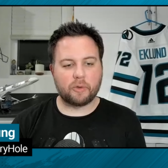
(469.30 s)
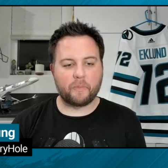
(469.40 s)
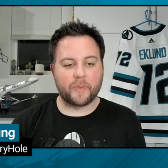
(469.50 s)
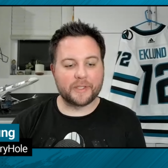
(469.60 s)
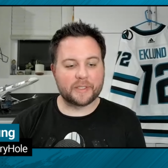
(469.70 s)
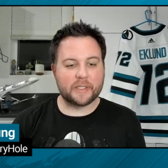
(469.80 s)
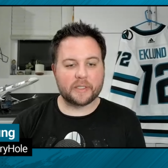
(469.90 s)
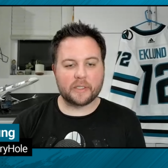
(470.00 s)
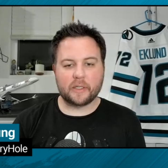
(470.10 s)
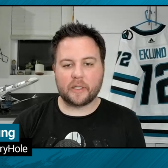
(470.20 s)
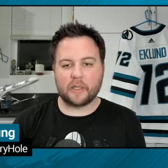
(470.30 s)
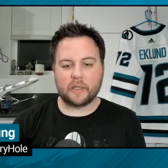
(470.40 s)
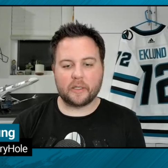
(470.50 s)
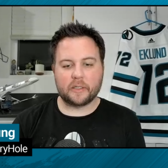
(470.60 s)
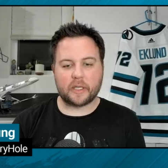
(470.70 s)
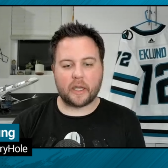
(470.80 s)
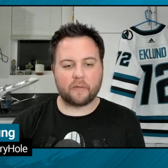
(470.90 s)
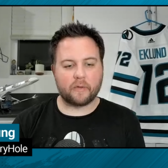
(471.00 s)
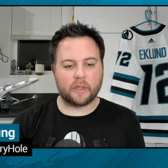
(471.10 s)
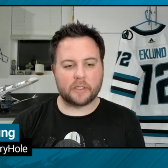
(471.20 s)
so this season he's
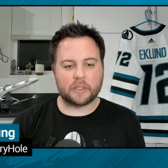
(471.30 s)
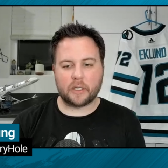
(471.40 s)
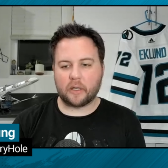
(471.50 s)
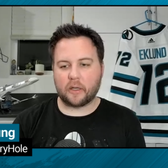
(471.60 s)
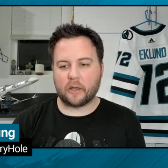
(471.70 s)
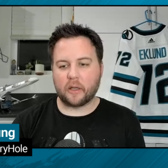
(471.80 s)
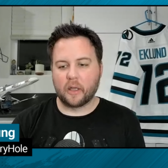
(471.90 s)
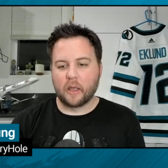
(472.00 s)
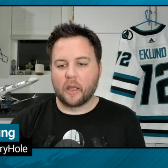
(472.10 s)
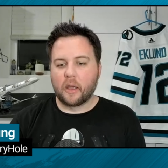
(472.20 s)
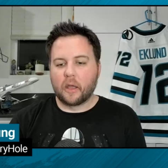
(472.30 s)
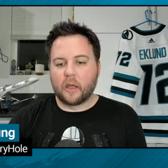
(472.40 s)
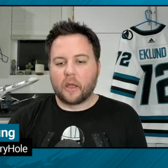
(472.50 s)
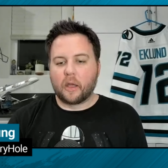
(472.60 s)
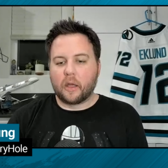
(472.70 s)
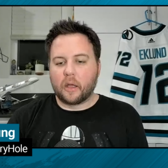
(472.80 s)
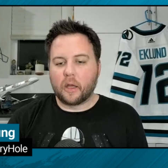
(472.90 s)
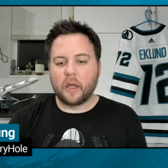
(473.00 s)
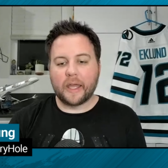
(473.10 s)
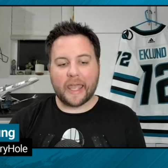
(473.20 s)
averaged. Uh,
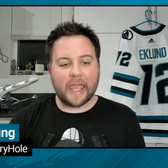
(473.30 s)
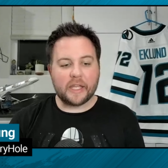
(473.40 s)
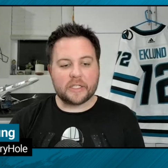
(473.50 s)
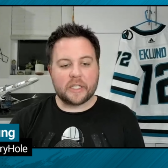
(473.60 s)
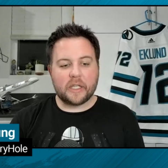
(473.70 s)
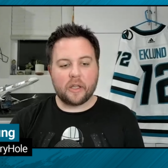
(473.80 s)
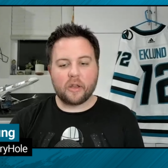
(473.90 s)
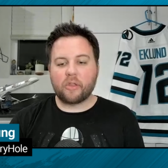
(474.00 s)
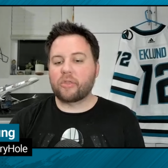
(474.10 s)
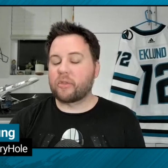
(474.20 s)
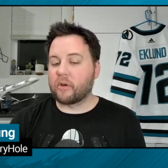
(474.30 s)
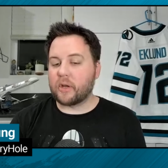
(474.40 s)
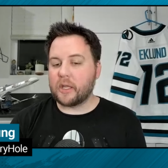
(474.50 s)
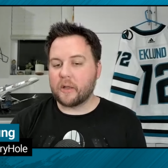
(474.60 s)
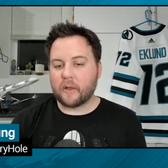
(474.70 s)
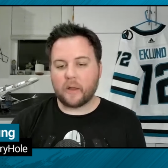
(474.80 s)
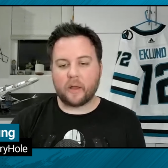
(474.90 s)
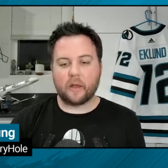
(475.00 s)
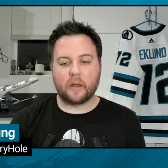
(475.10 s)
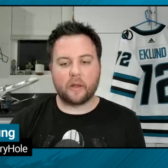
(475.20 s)
1830 uh,
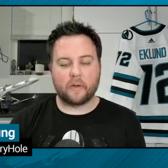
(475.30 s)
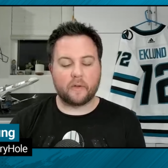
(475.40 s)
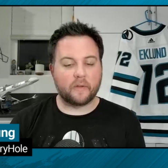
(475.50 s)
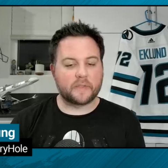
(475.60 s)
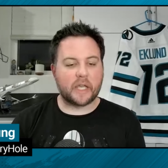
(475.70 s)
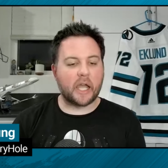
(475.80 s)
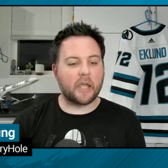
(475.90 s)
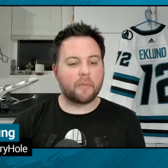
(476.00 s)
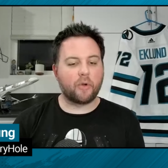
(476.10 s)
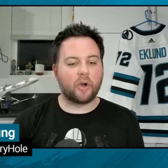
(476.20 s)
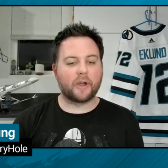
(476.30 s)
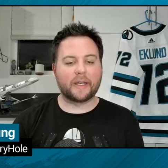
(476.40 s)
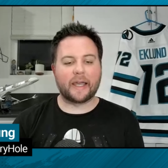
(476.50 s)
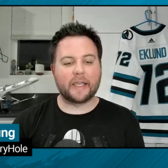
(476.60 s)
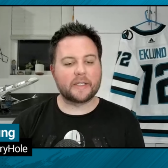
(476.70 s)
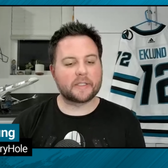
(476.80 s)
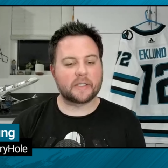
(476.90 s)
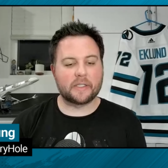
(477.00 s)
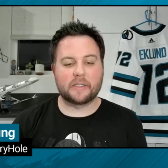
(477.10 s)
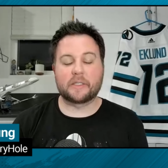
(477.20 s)
of time on
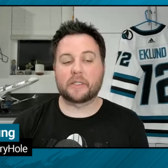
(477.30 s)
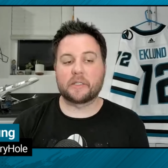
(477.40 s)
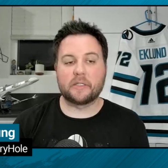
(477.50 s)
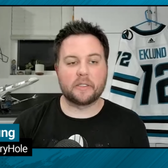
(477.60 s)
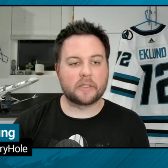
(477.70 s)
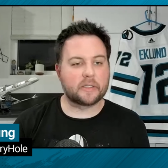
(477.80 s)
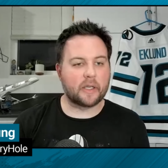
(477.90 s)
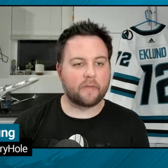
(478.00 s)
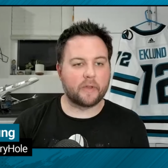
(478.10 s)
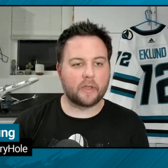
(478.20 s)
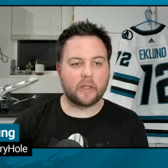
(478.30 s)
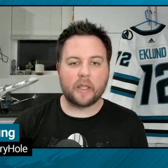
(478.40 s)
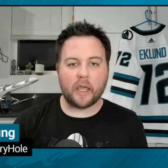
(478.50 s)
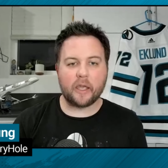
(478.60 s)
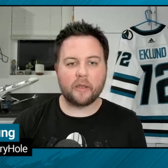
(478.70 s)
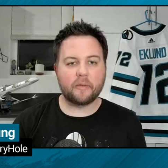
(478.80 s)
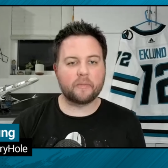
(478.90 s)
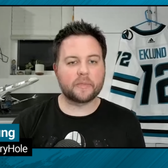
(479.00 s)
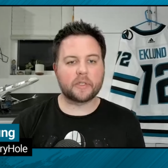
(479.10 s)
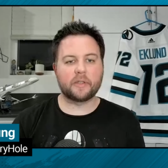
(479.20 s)
ice in 67
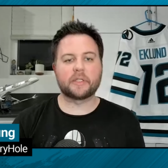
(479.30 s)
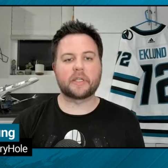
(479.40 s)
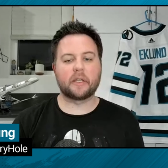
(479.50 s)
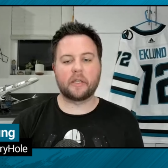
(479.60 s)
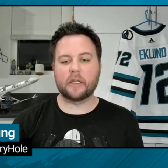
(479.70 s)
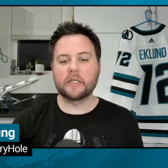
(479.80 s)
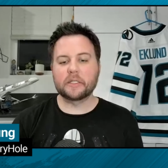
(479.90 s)
games, at least heading